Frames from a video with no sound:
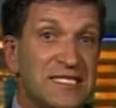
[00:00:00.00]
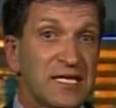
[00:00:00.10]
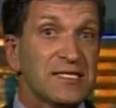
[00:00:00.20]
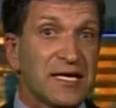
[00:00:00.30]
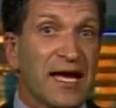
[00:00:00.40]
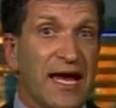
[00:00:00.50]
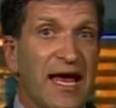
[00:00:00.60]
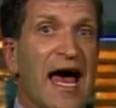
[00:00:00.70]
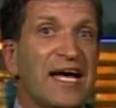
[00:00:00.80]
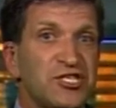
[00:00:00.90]
still
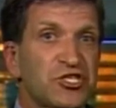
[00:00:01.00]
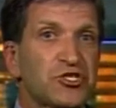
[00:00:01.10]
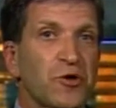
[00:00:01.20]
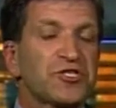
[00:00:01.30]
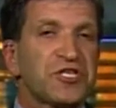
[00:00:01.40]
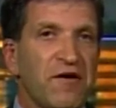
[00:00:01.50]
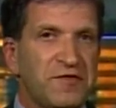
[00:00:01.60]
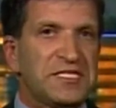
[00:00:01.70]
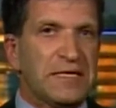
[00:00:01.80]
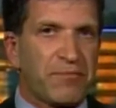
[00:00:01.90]
today as a source
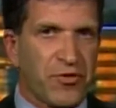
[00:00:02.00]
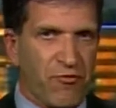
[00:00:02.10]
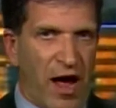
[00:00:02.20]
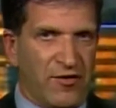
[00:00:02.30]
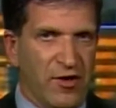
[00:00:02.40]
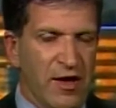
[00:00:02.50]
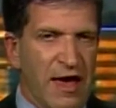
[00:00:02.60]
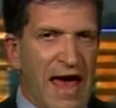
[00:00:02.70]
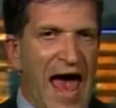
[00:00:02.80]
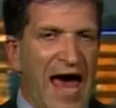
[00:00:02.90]
of deep threat.
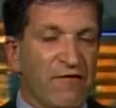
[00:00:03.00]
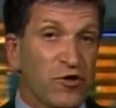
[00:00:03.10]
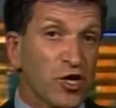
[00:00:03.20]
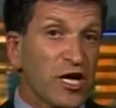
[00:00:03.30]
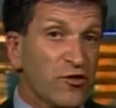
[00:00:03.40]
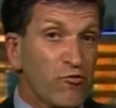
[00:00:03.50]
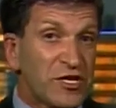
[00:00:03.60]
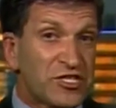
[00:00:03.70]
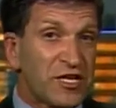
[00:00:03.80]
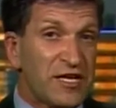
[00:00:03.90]
And if you look at the
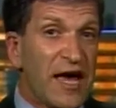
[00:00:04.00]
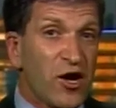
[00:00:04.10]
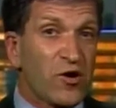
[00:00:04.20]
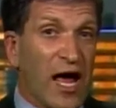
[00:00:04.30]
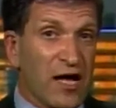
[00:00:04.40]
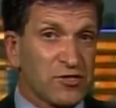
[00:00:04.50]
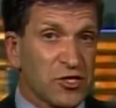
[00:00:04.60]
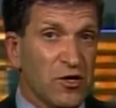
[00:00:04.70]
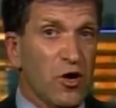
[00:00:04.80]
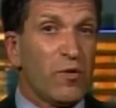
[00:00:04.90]
recent NATO
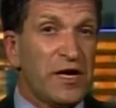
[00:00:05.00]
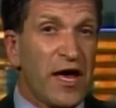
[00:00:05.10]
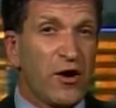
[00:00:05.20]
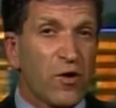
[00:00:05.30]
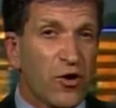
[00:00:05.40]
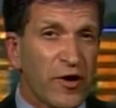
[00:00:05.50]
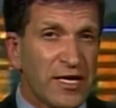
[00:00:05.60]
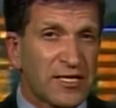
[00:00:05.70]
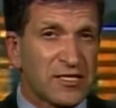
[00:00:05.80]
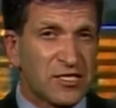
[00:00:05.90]
Council, when NATO
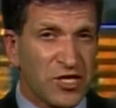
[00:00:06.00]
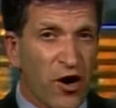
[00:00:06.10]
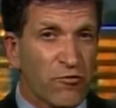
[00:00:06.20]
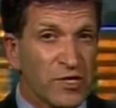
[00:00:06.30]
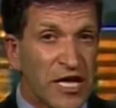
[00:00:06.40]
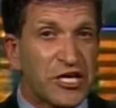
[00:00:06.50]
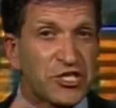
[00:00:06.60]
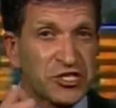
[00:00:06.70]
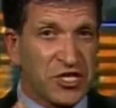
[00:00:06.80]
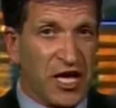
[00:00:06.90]
agreed to start
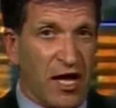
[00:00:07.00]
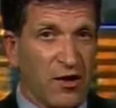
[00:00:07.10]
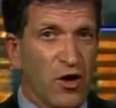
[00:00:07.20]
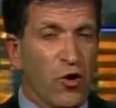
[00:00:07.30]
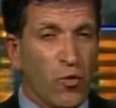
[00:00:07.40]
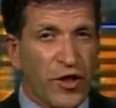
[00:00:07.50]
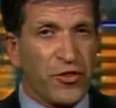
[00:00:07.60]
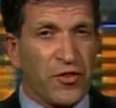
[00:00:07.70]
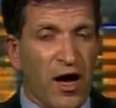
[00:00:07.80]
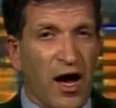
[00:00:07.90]
relations again
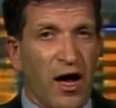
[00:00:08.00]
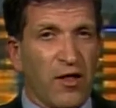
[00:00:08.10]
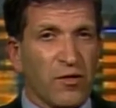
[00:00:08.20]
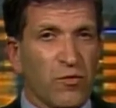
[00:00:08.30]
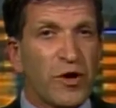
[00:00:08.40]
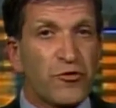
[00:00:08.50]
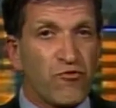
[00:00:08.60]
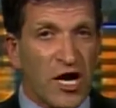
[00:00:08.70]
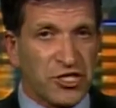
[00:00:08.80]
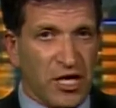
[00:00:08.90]
with, uh,
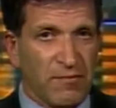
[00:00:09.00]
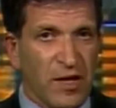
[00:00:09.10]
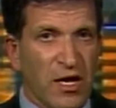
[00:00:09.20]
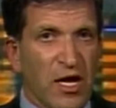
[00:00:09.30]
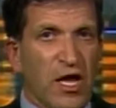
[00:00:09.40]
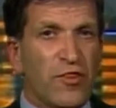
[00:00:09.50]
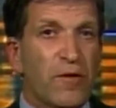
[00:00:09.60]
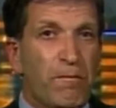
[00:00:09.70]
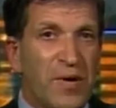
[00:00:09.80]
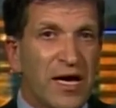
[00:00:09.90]
with Russia,
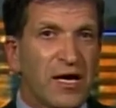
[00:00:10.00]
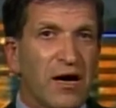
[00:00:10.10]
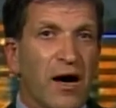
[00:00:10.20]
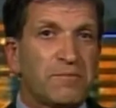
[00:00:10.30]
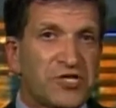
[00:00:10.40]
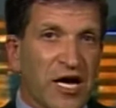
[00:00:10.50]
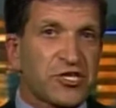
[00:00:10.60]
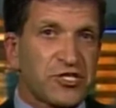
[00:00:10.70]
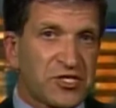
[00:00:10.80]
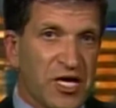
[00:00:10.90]
the big
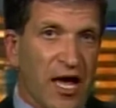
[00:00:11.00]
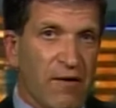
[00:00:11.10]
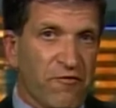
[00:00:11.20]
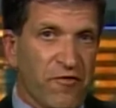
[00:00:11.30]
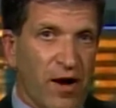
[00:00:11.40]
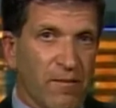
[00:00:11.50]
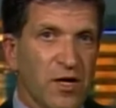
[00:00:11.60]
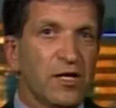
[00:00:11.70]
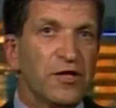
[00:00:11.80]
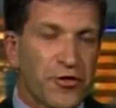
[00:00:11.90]
objections came
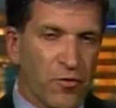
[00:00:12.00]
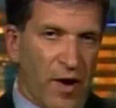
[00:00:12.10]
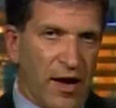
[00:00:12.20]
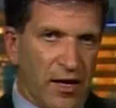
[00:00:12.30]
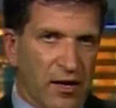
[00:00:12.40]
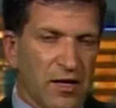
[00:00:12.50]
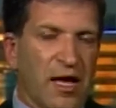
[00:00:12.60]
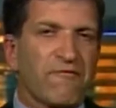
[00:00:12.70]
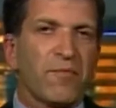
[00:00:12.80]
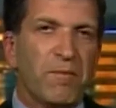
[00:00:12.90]
from Lithuania,
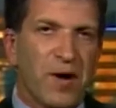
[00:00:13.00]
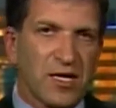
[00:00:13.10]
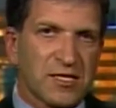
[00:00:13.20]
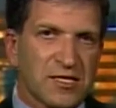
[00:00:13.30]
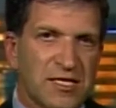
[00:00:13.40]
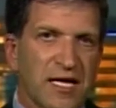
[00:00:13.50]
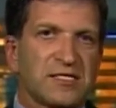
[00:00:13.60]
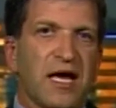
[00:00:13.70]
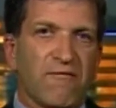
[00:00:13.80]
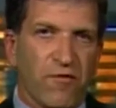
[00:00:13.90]
came from the Baltic
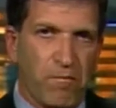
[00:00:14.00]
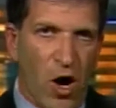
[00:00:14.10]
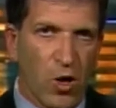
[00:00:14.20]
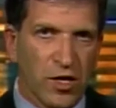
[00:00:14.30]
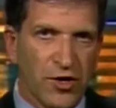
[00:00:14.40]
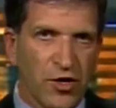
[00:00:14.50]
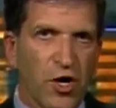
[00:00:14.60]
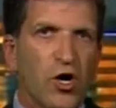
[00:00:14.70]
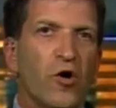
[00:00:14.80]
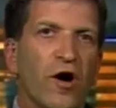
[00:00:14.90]
states, came from Poland,
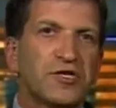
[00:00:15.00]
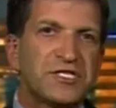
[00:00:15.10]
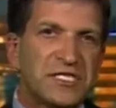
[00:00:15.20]
who are